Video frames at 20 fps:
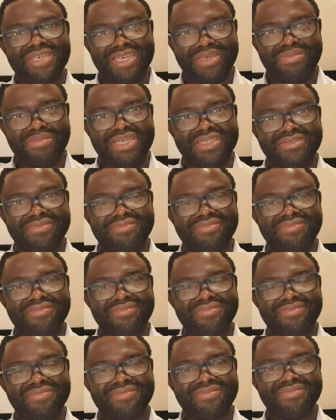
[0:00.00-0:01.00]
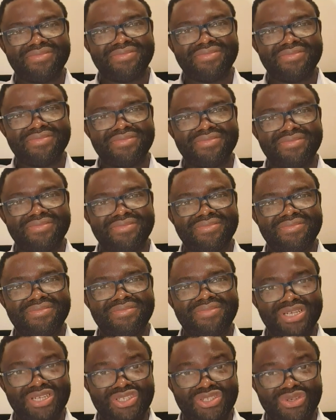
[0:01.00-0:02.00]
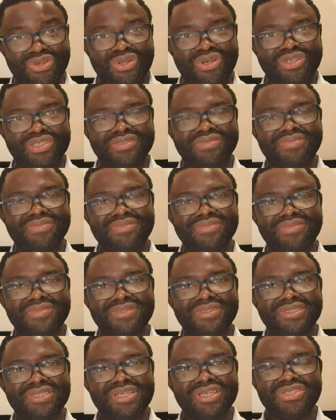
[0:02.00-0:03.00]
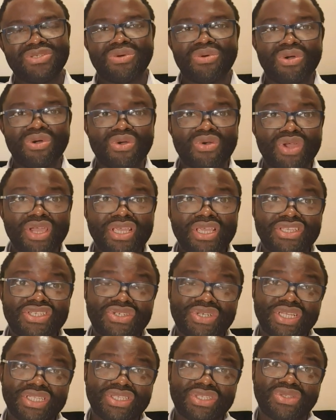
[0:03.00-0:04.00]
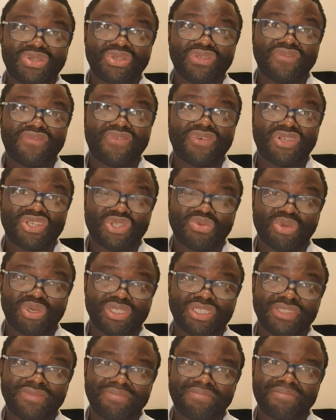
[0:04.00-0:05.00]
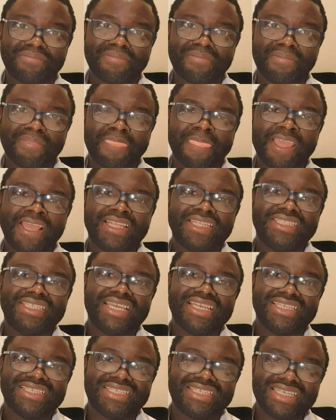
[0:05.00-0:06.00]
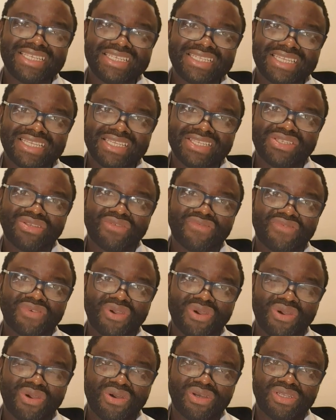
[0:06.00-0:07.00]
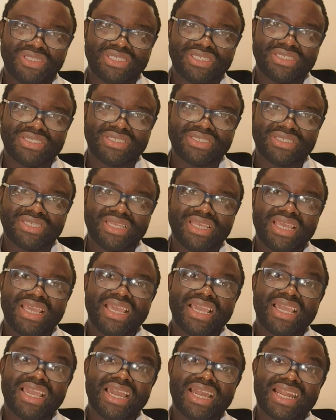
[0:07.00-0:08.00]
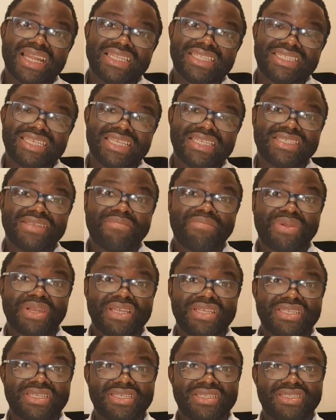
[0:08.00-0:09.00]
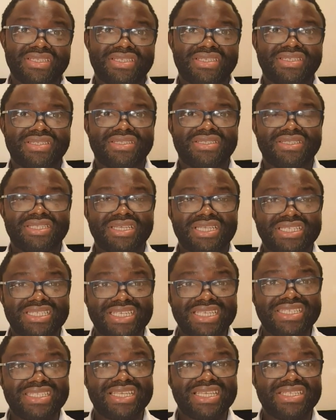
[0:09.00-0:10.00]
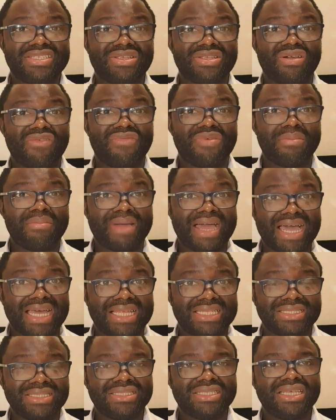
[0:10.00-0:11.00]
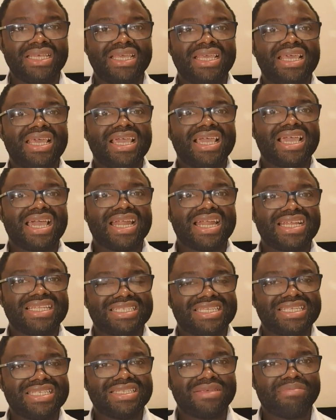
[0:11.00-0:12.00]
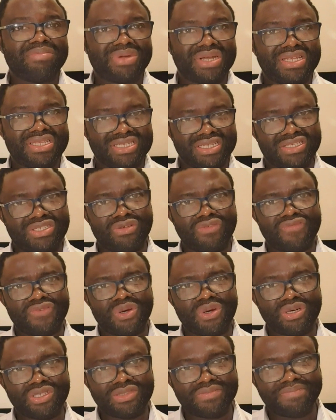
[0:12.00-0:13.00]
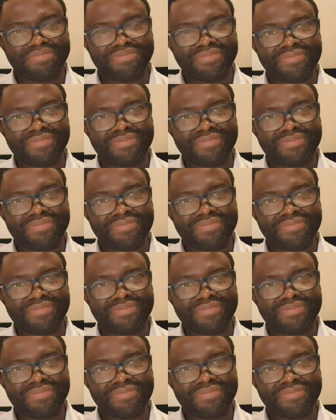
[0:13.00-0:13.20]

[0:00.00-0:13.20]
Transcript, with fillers: Amen. Praise the Lord. So we're going straight to the first one. The existence of God guarantees the presence. The existence of a man guarantees the presence of God.